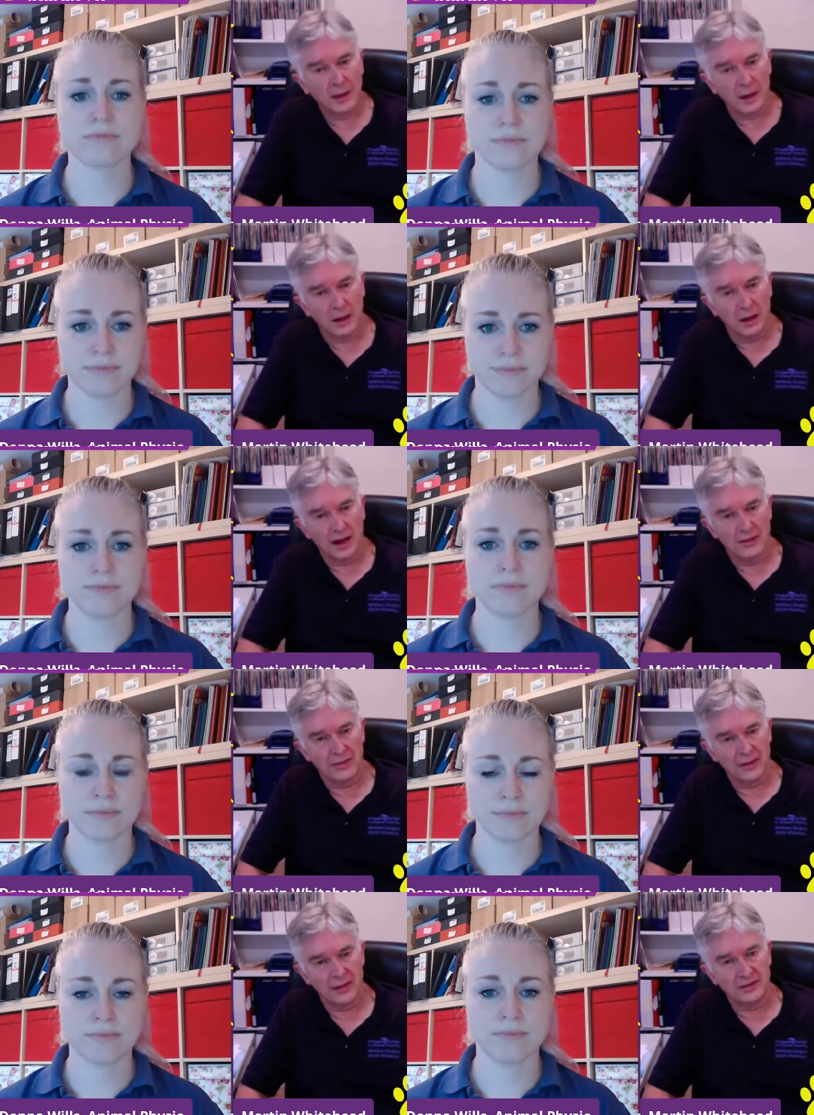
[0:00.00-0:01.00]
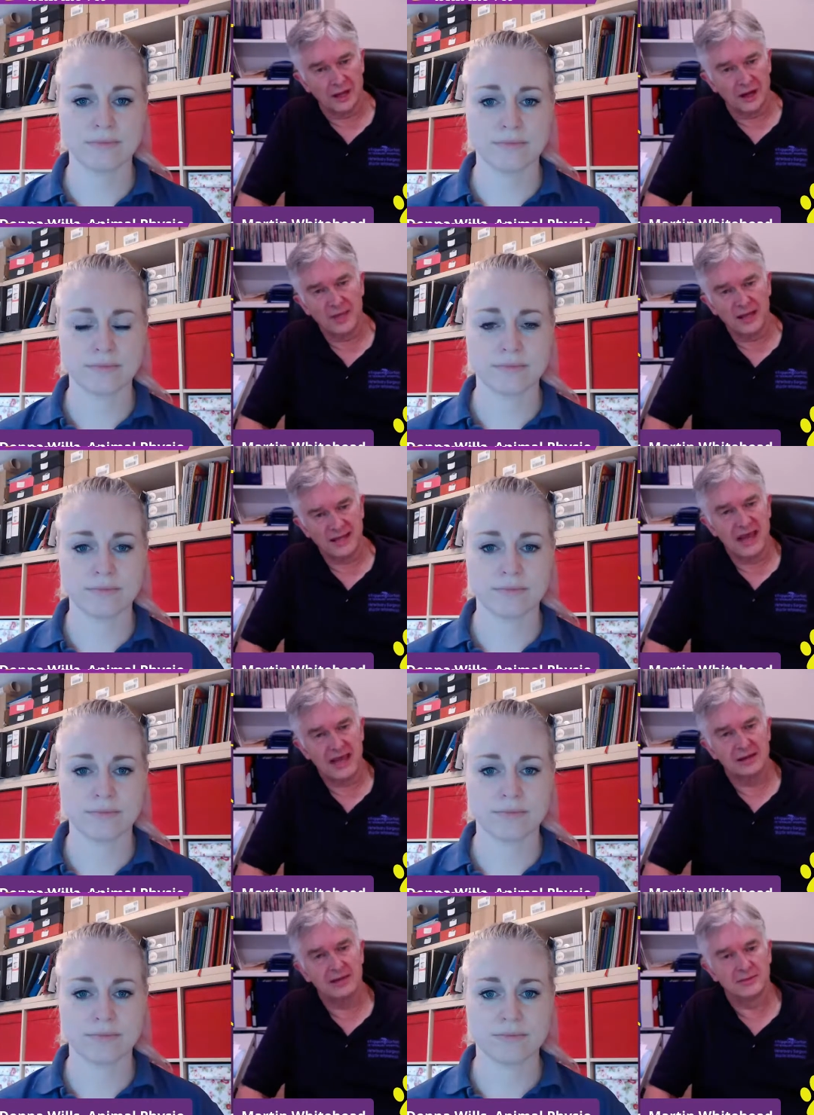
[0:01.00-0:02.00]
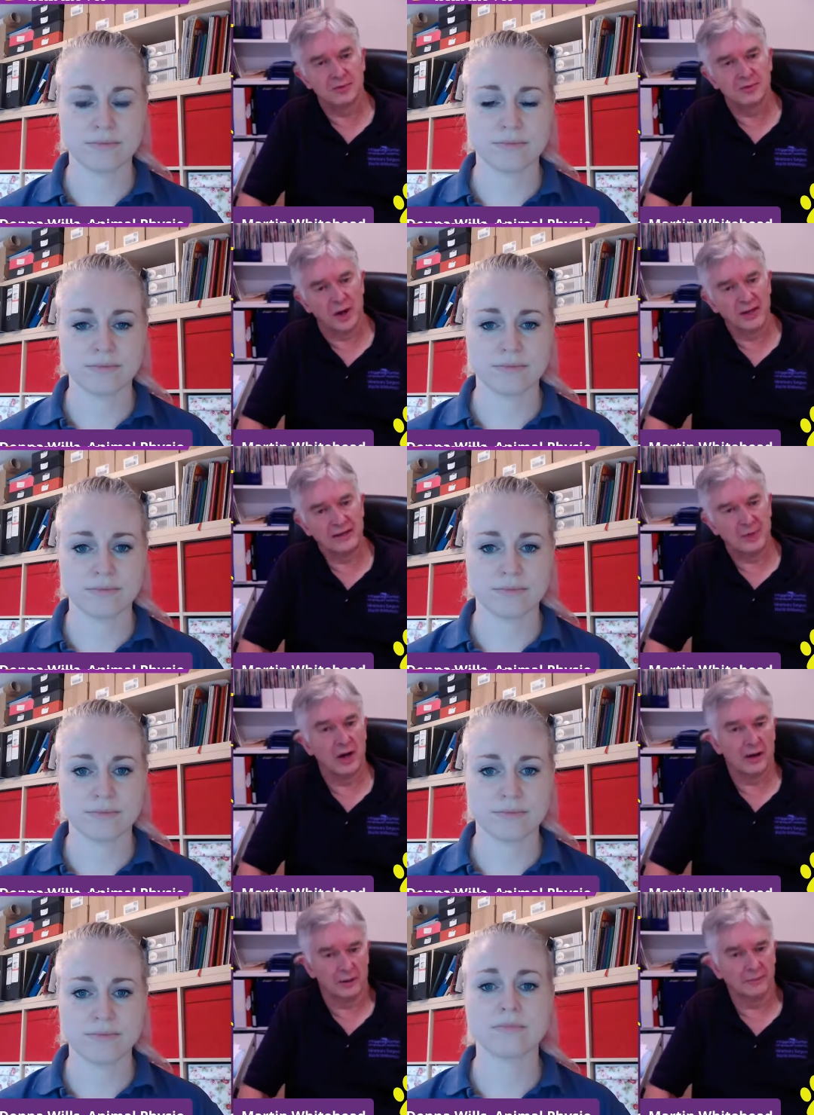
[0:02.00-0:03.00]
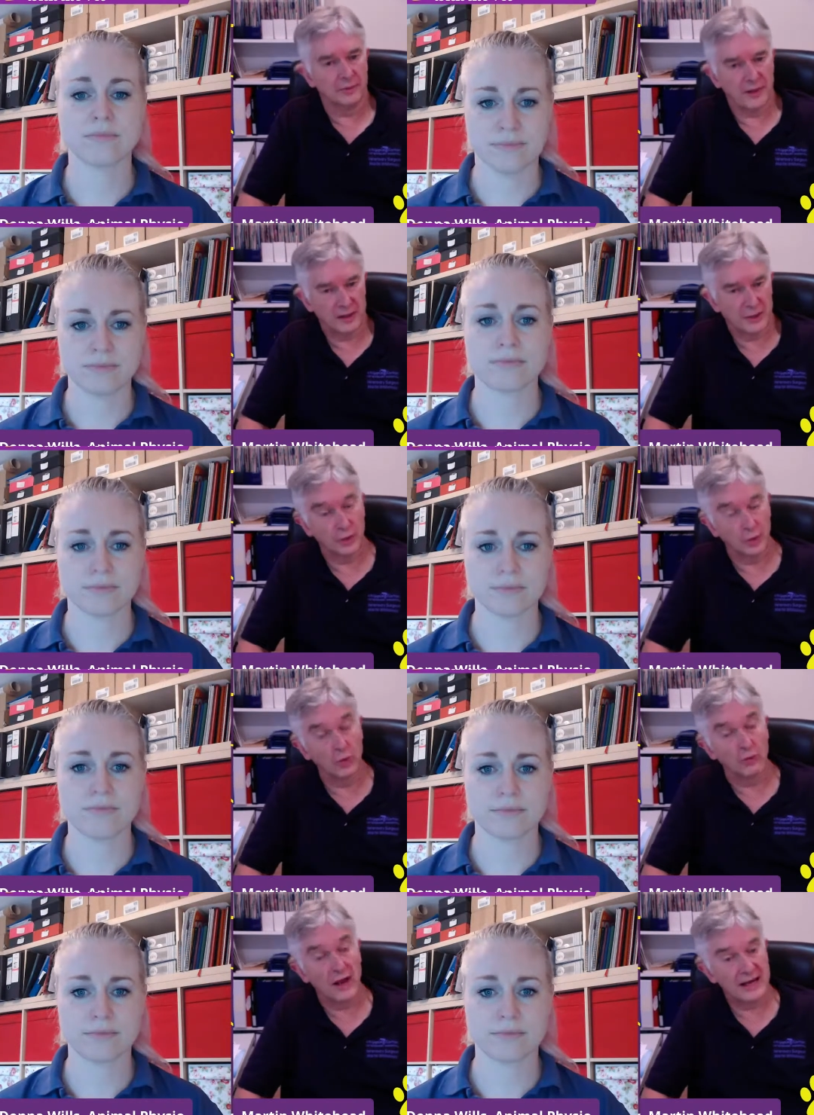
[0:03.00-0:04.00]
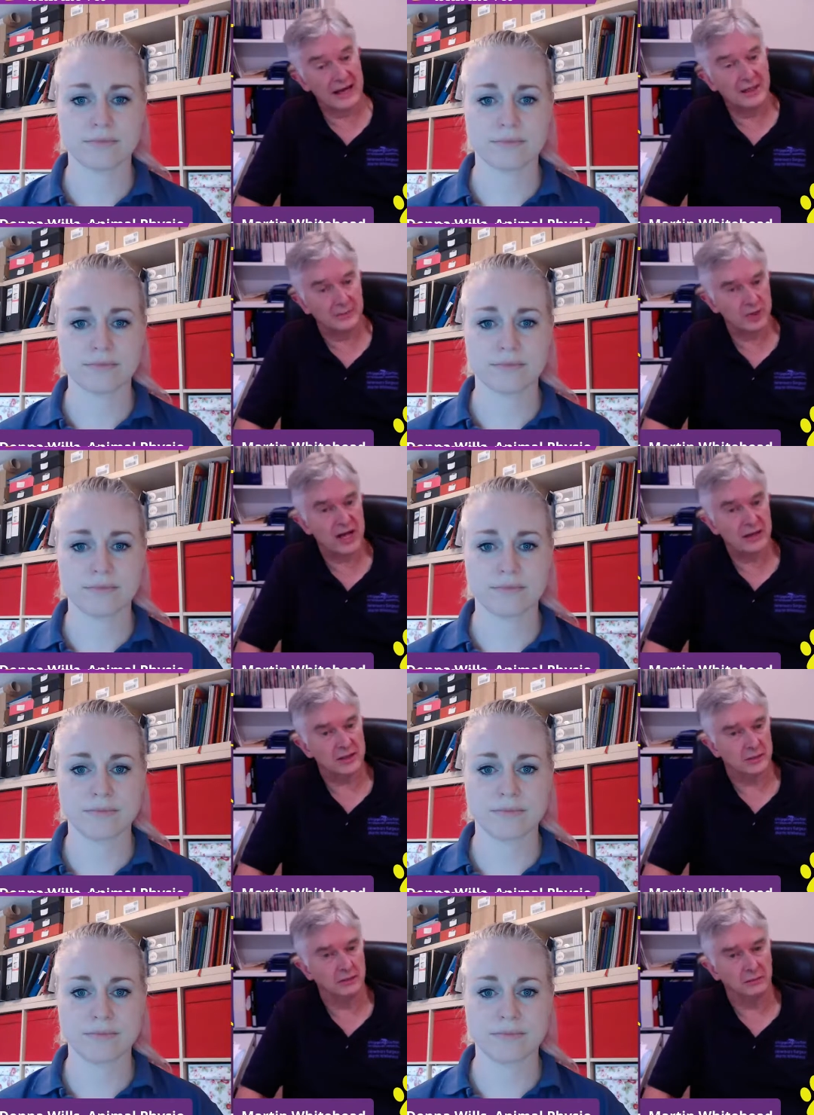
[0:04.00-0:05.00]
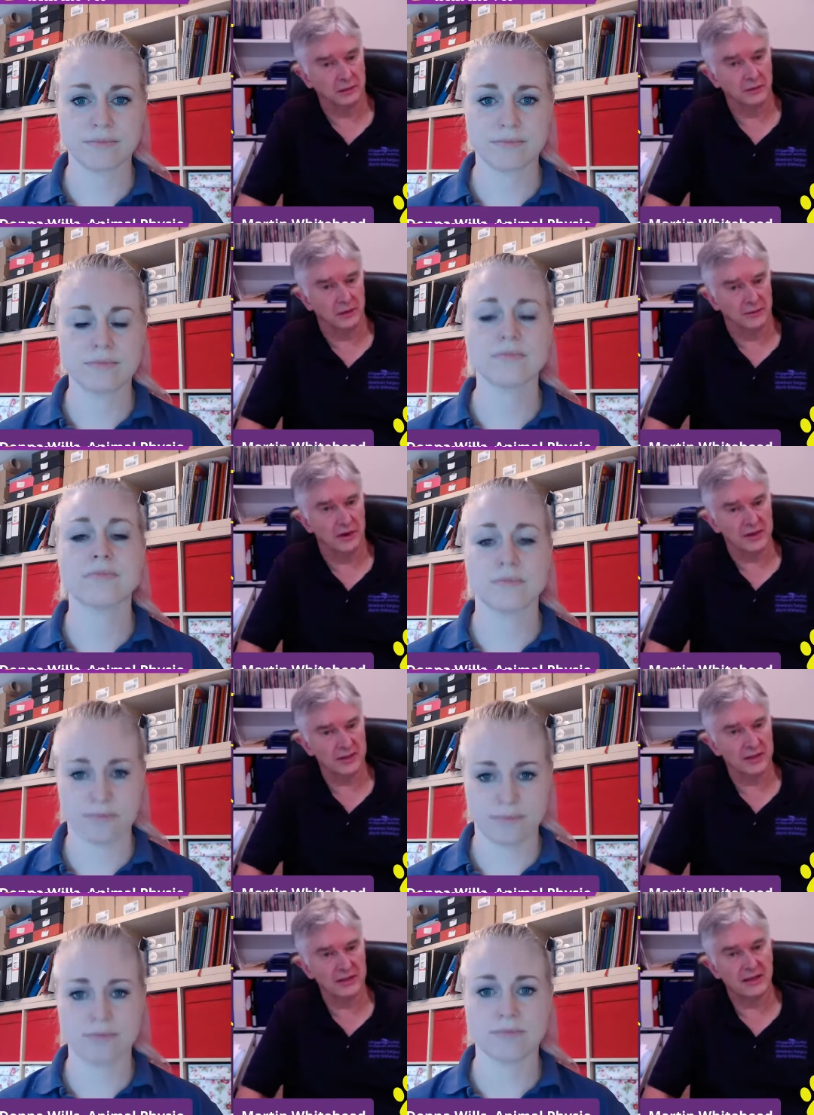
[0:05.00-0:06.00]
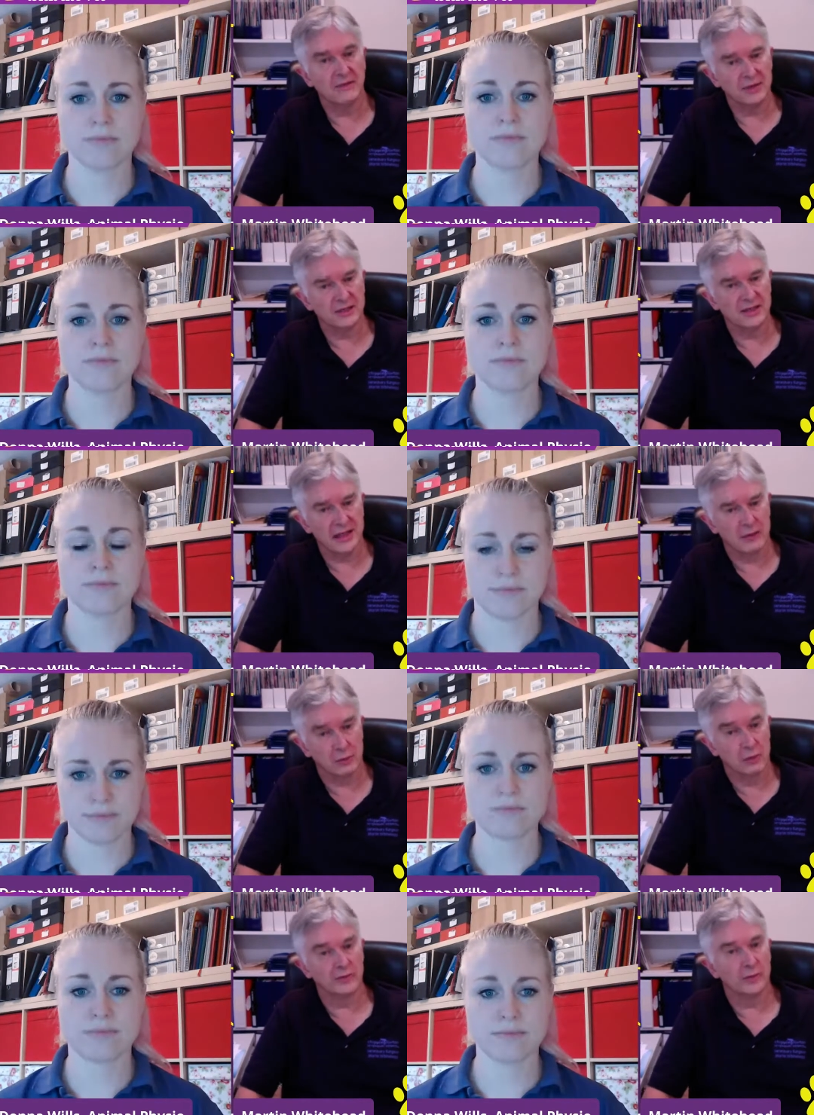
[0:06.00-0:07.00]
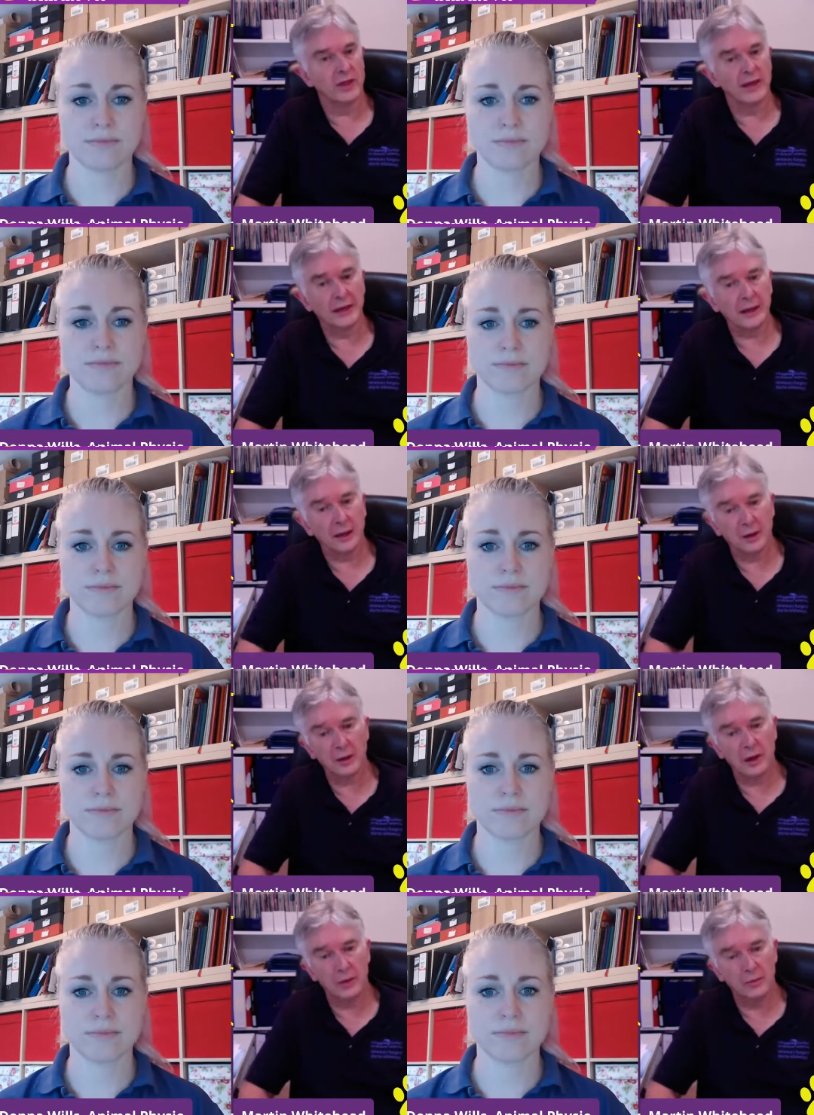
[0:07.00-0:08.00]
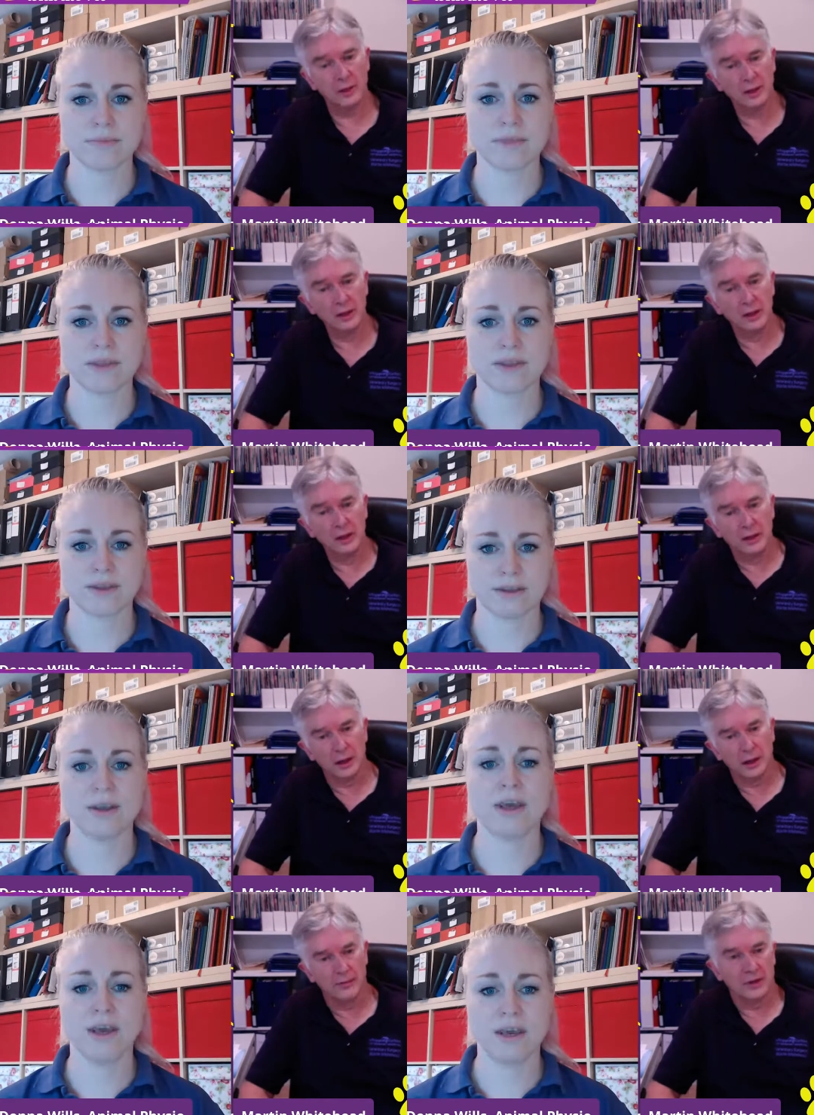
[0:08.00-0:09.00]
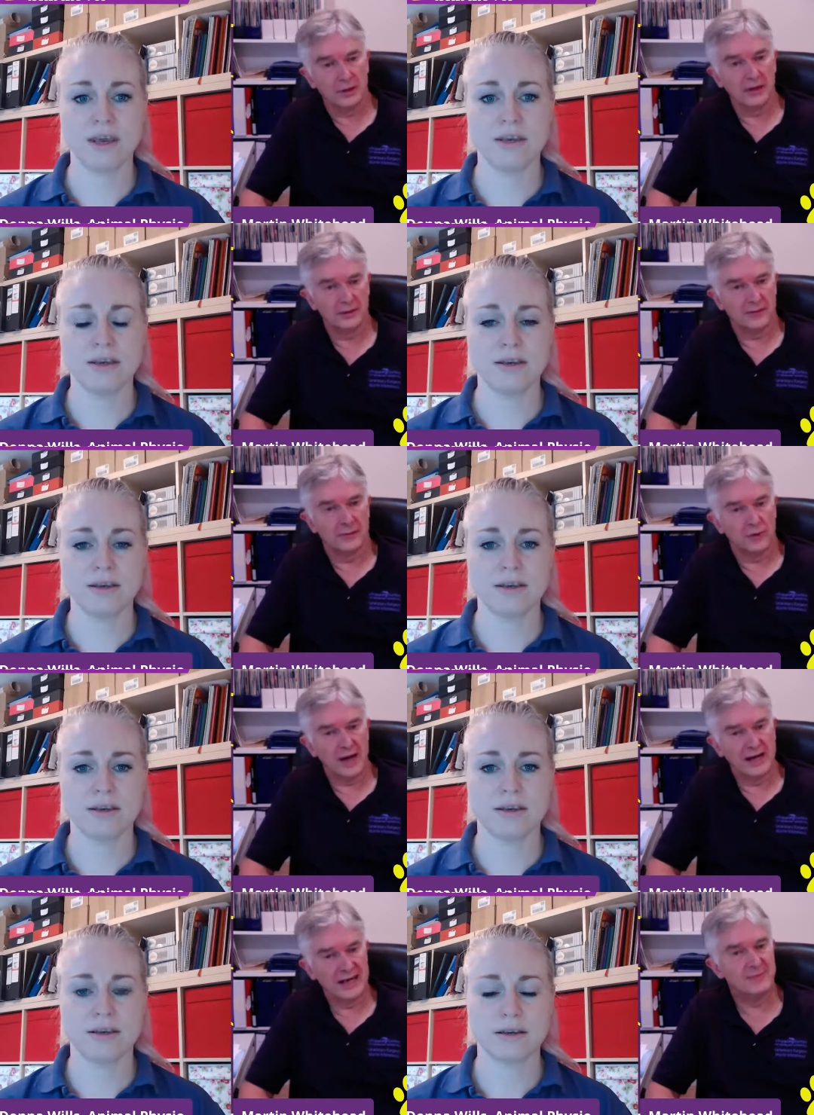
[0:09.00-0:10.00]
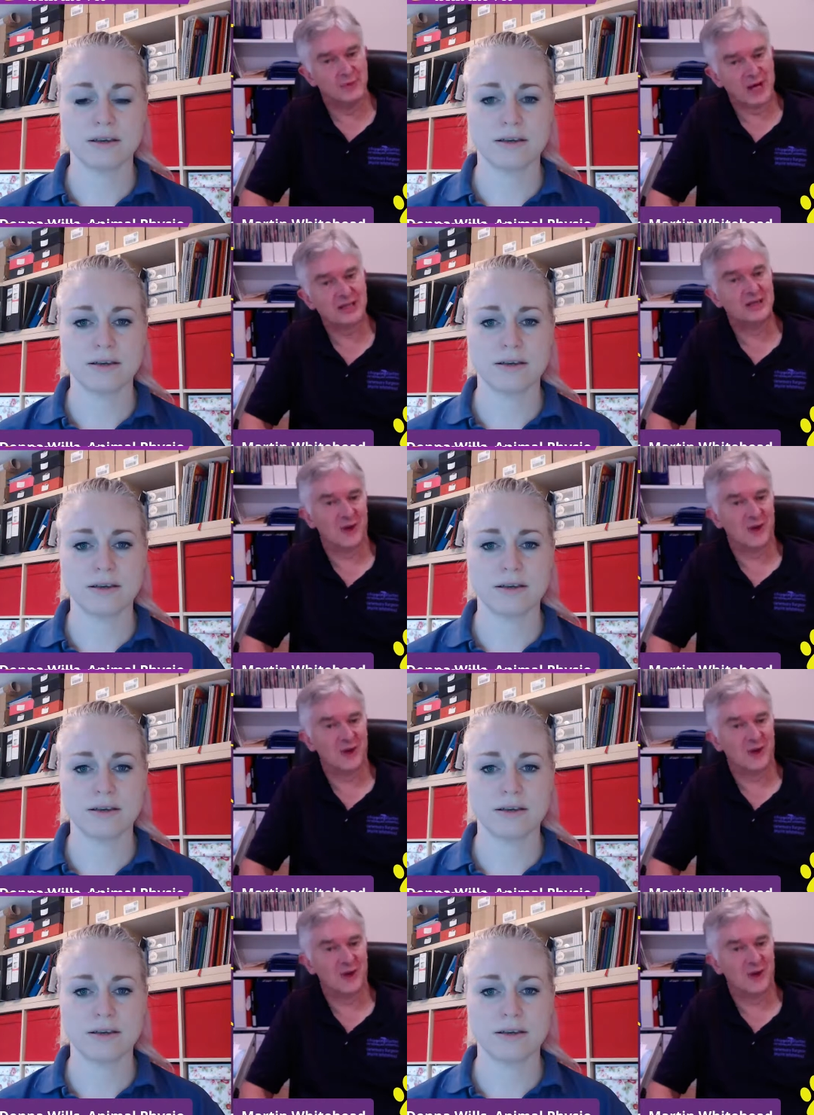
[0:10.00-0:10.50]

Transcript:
Speaker 1: uh, and the time they stay in is provided by a professional called a radiation protection advisor. He's given us a set of rules for when they can go home, um, and, and, different radiation protection